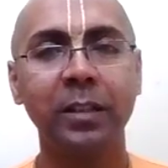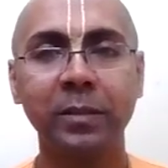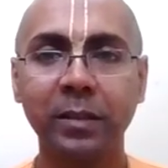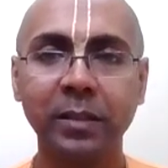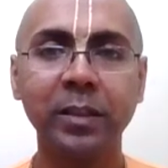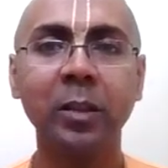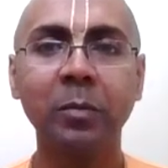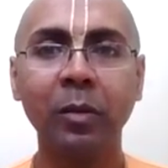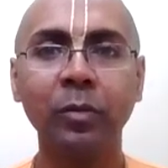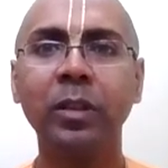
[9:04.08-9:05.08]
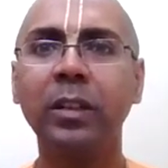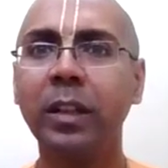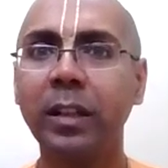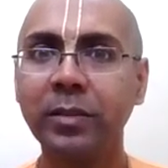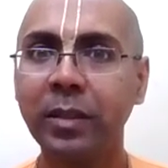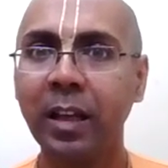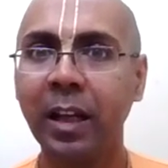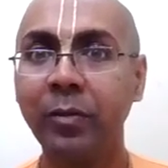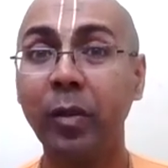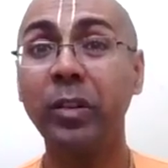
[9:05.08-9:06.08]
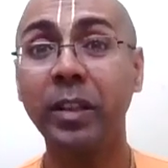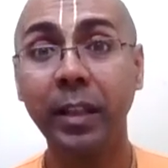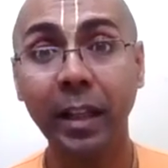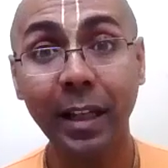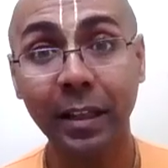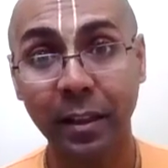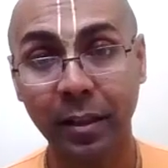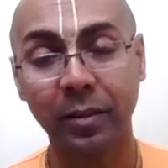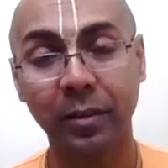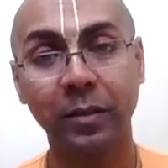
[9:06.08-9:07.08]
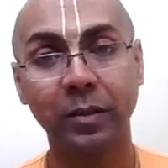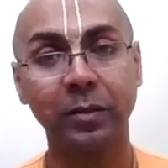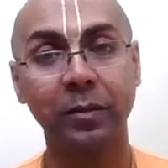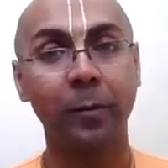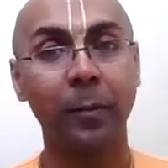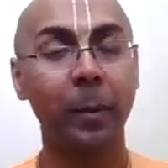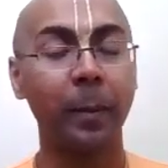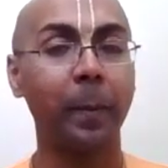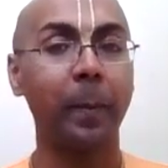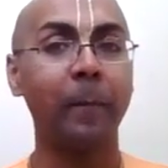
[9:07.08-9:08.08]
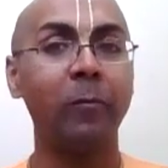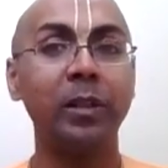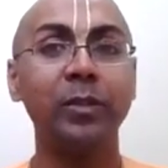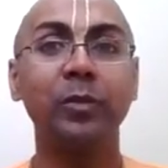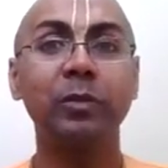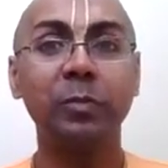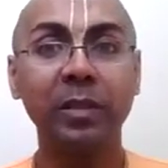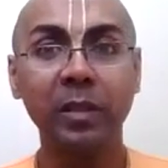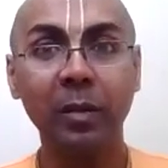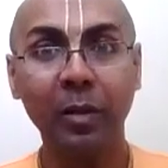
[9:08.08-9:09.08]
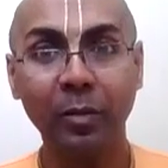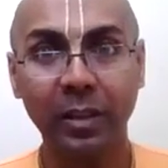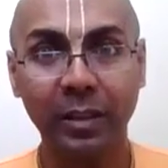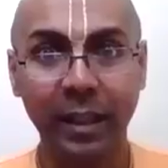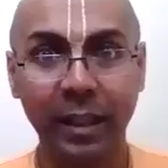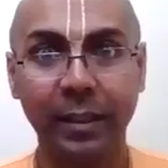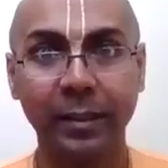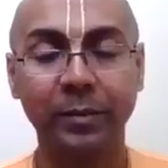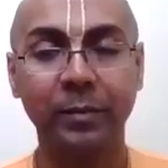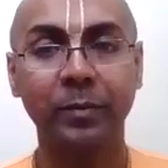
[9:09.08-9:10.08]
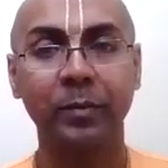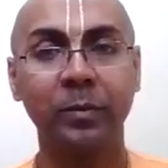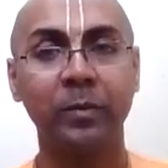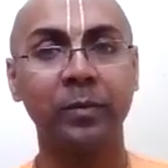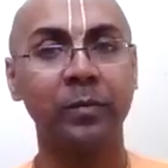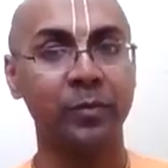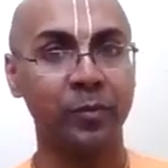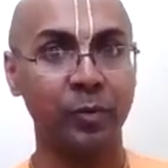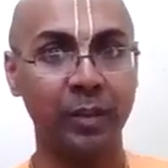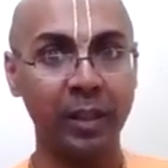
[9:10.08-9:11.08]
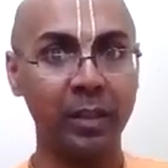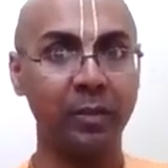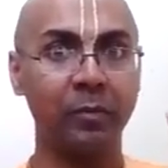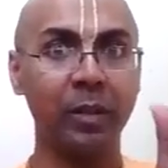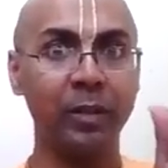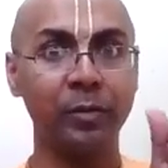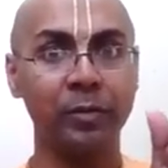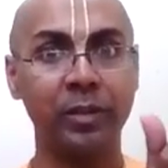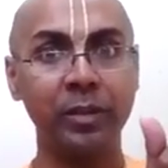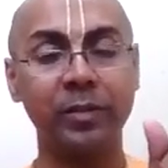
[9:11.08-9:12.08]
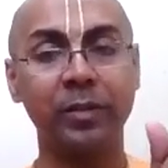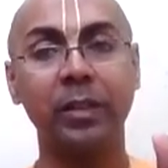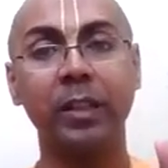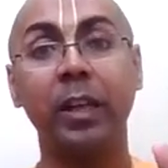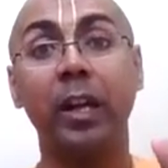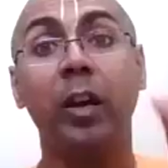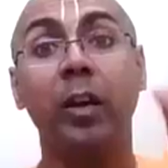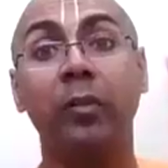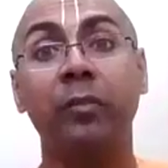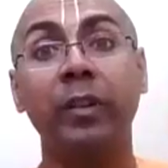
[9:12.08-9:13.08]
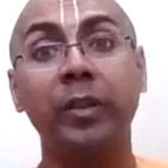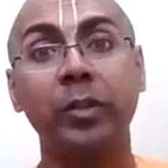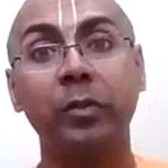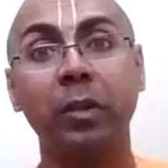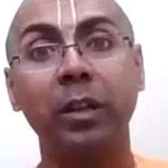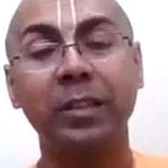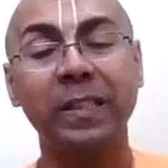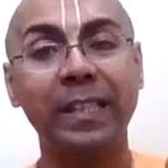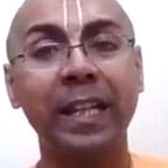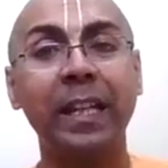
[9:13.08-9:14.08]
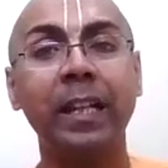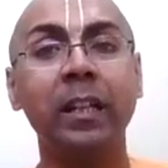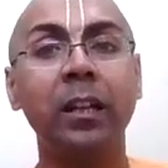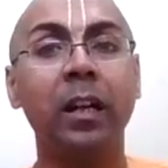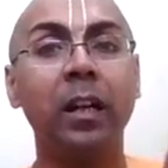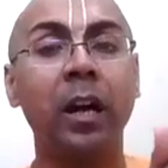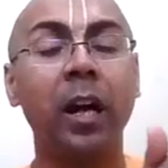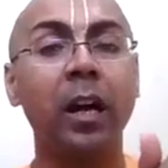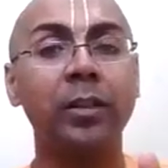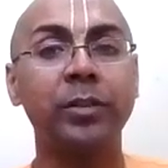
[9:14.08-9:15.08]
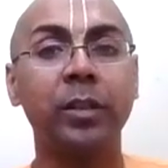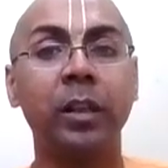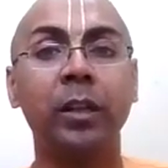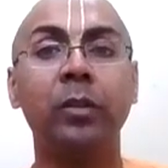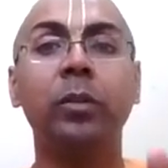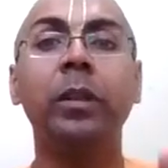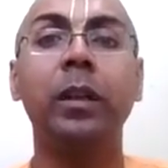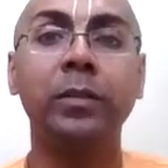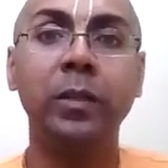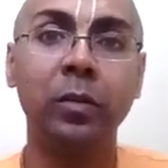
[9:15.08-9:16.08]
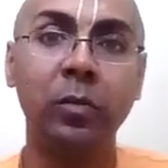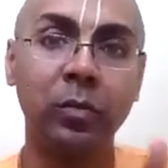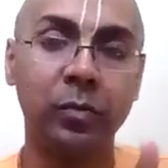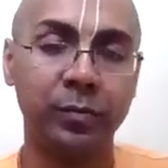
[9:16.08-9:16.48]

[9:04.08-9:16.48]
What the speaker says: discussing about the grihastha life of a king. What is so special about the king? So there the word used is Vishwaksena Ashrayohi Asau.